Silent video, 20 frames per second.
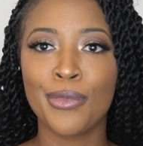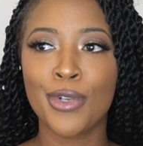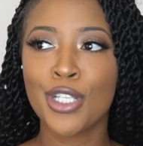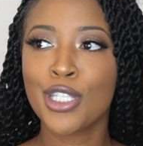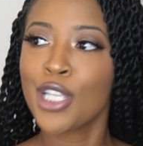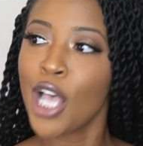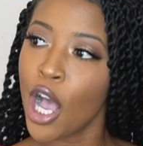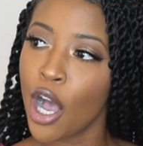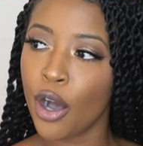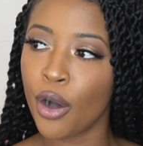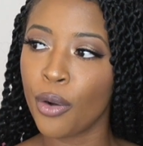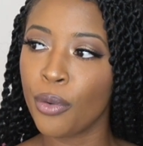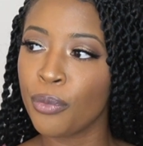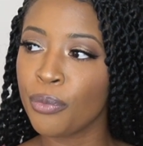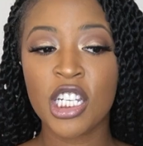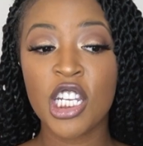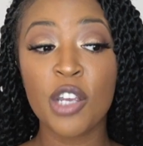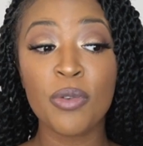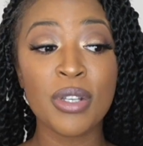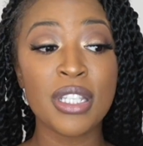So
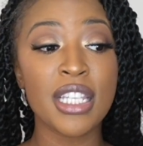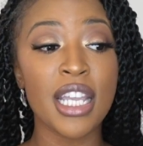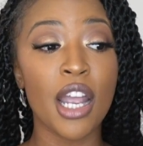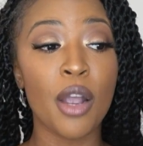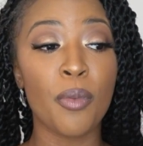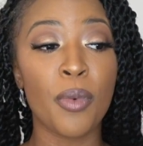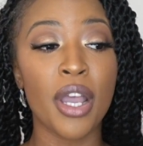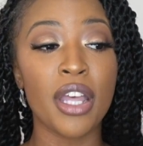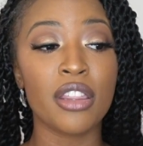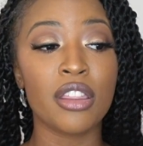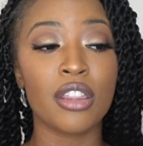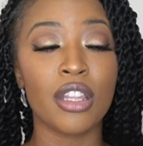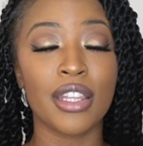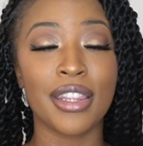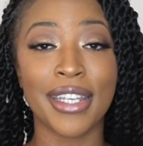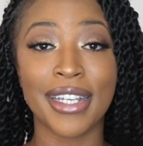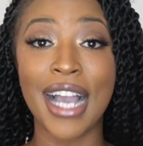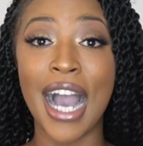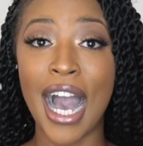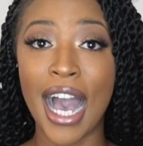she was there with
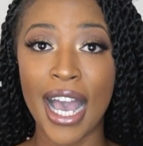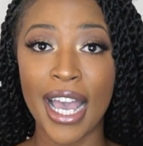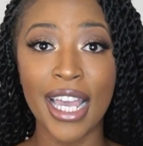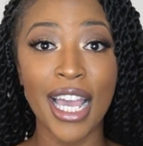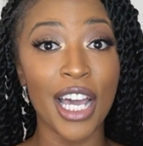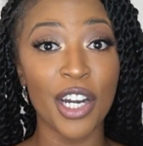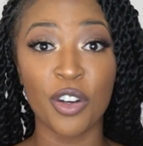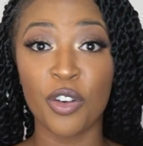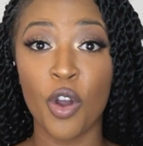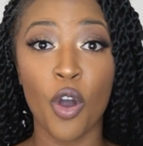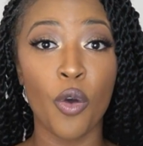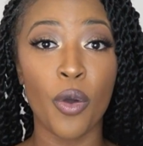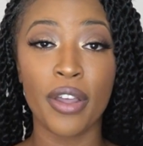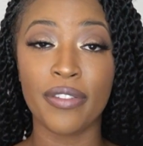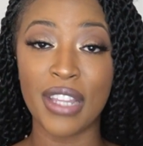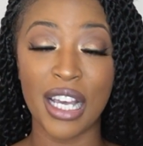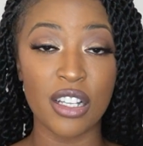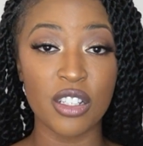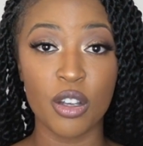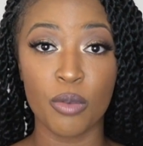the guy. I don't know
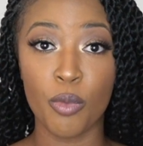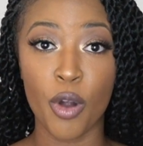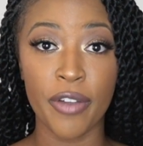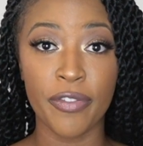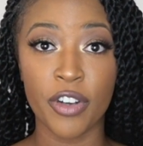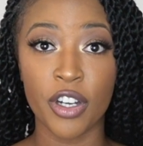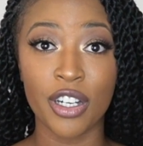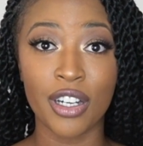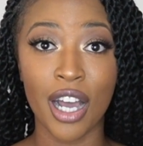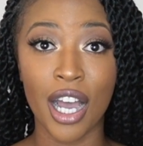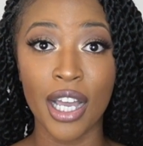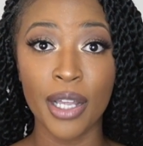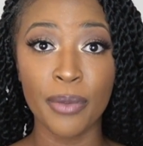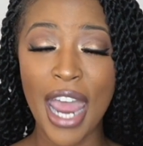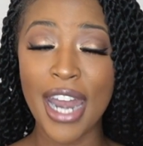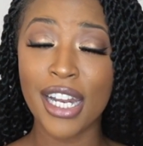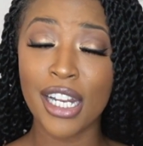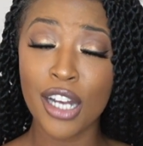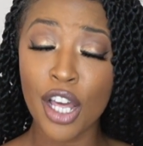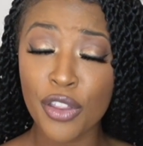if that was her boyfriend or
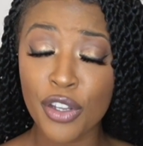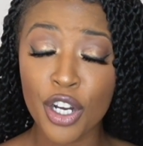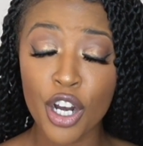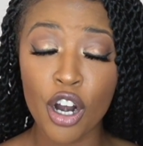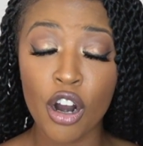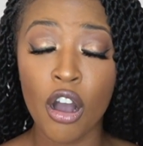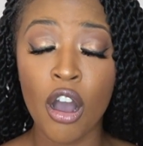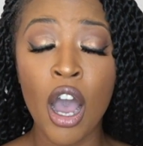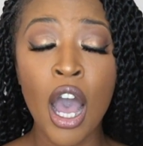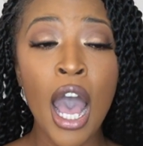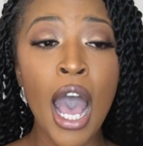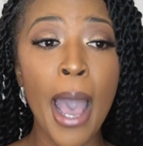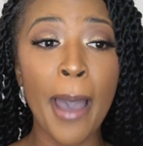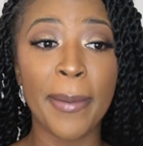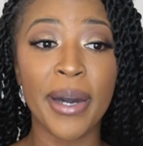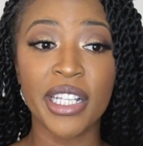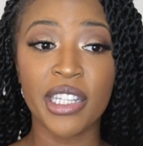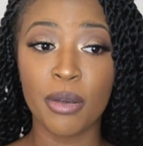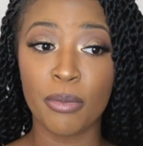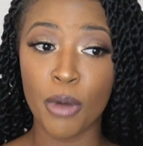not, and another girl. I
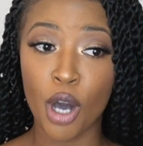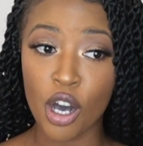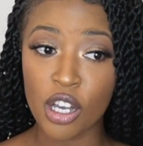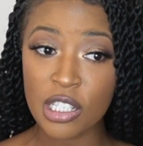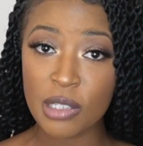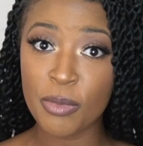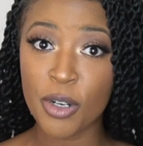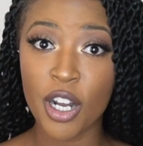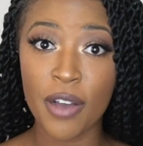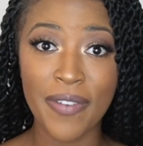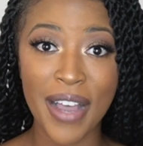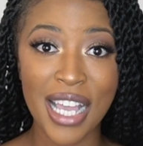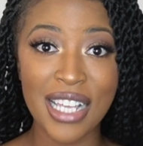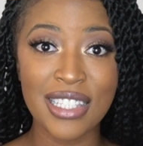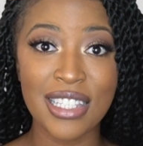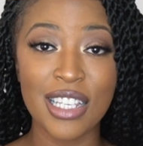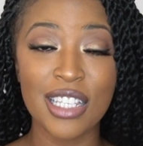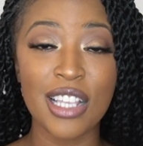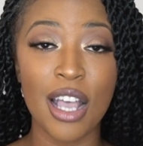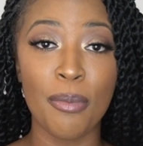bought them all Smirnoff
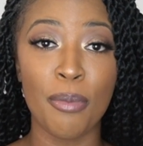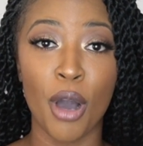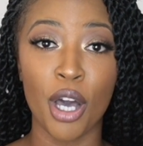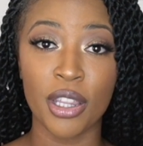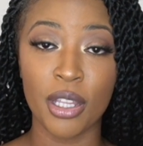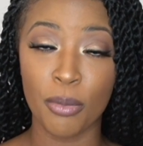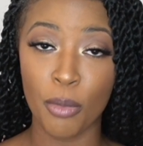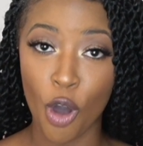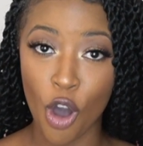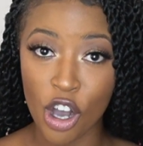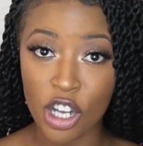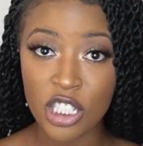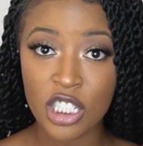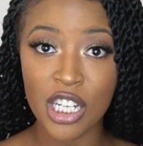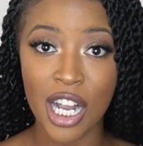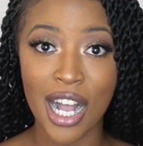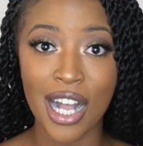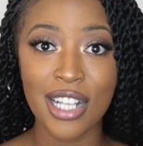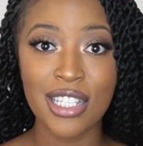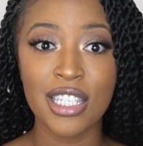Ices. I bought them all
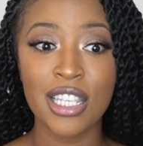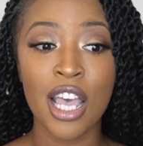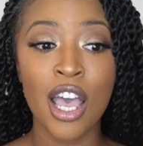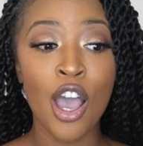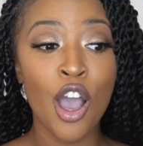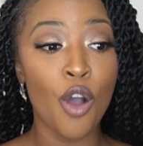shots.